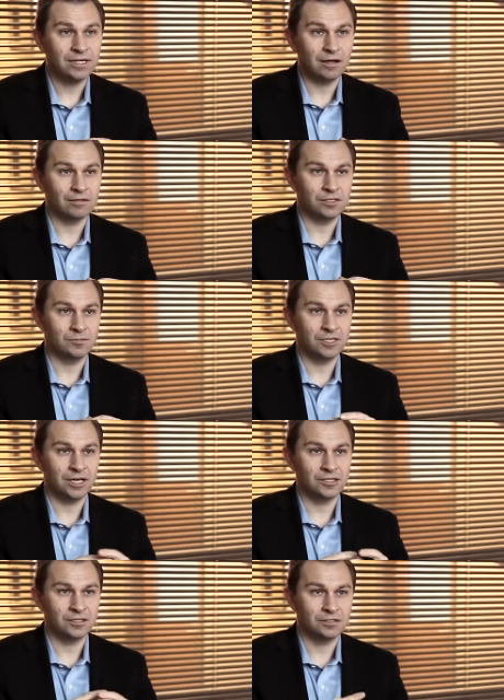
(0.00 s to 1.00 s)
down these
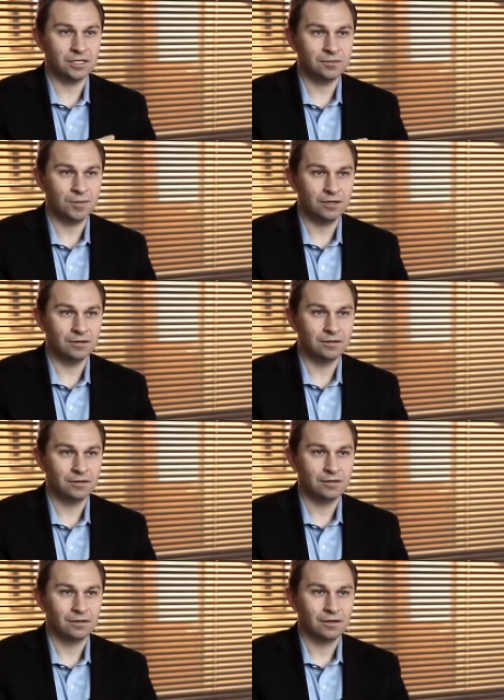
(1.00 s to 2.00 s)
mutations has been
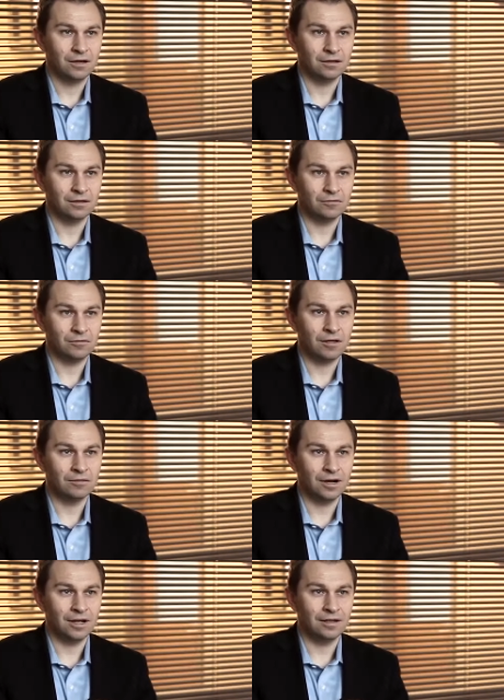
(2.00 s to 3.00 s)
uh,
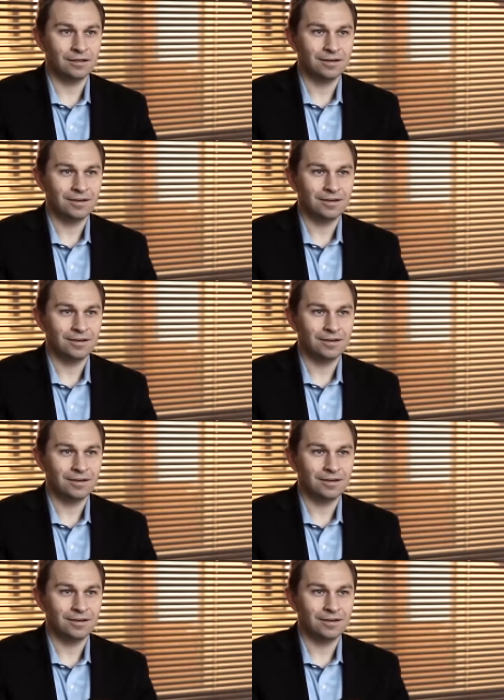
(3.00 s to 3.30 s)
rather a,